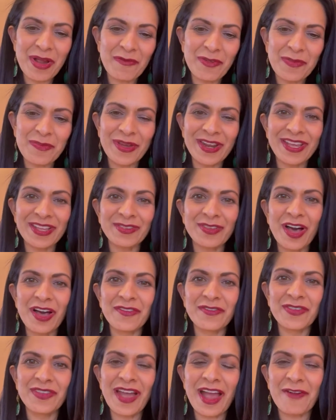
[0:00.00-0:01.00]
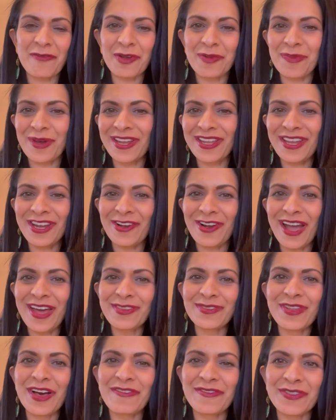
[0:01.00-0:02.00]
everybody loves everybody here. I
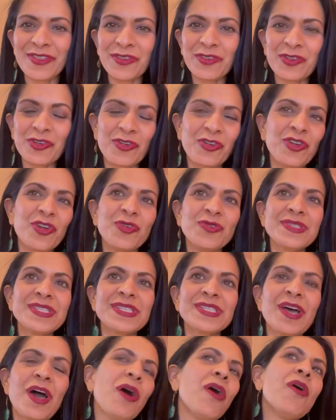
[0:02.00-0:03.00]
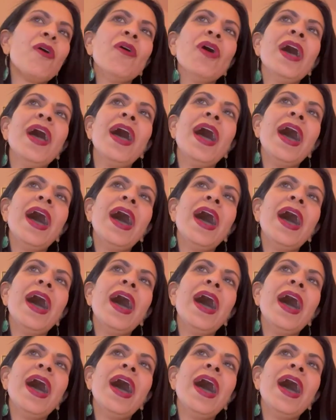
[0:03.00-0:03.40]
love this crew. So